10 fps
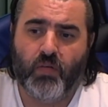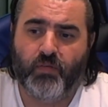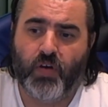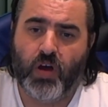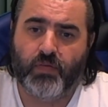
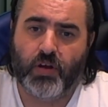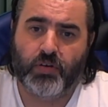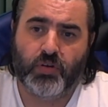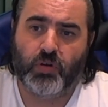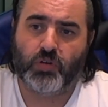further
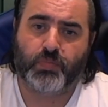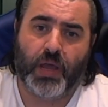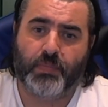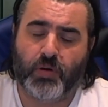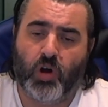
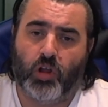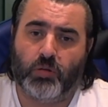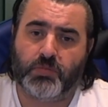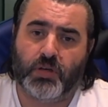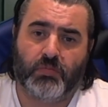newspaper
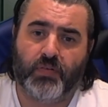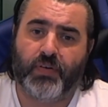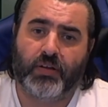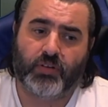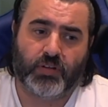columns that we
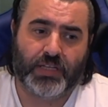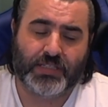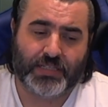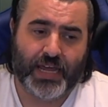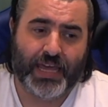found on the
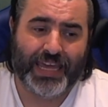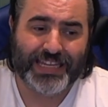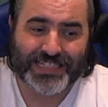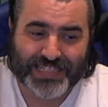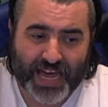internet,
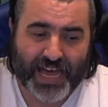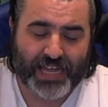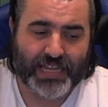is that